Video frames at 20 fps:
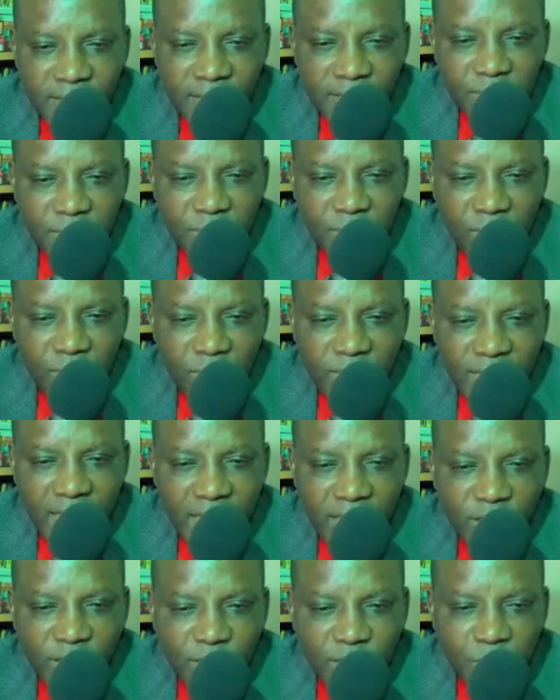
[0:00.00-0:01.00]
because I
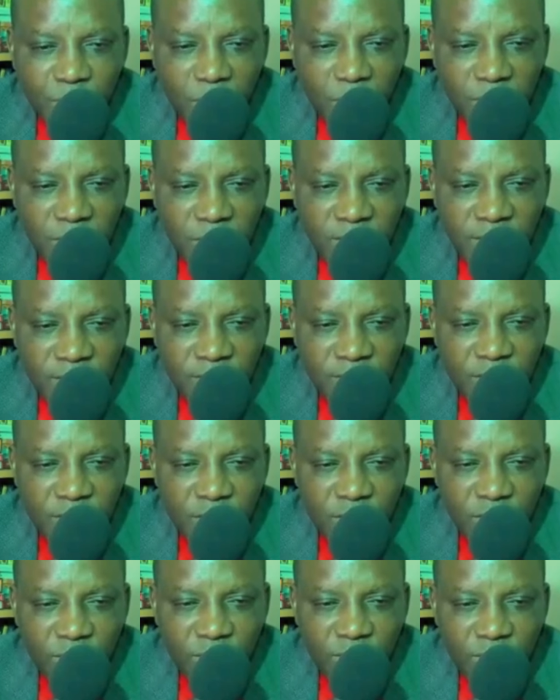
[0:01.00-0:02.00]
just published the
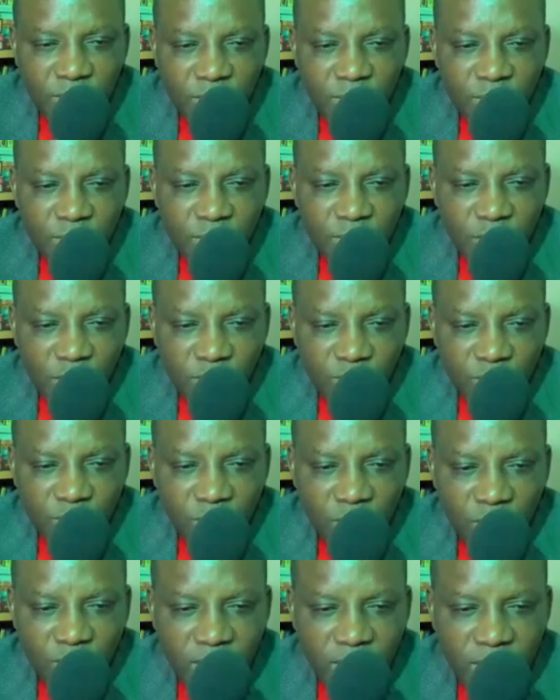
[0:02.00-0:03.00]
video not too
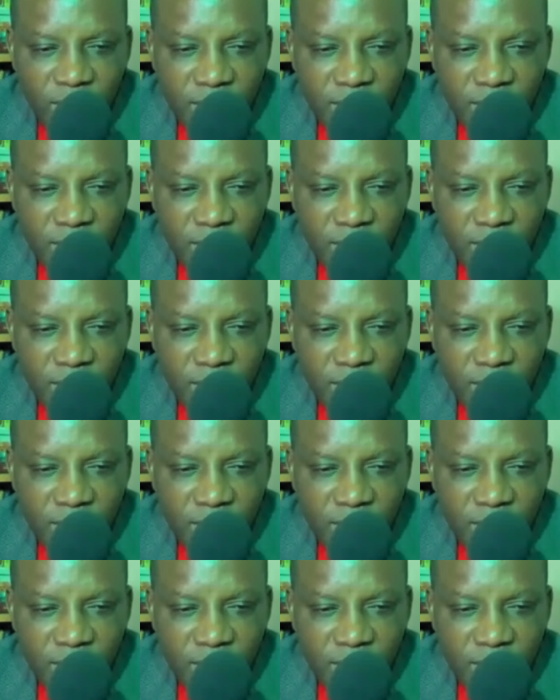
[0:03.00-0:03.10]
long.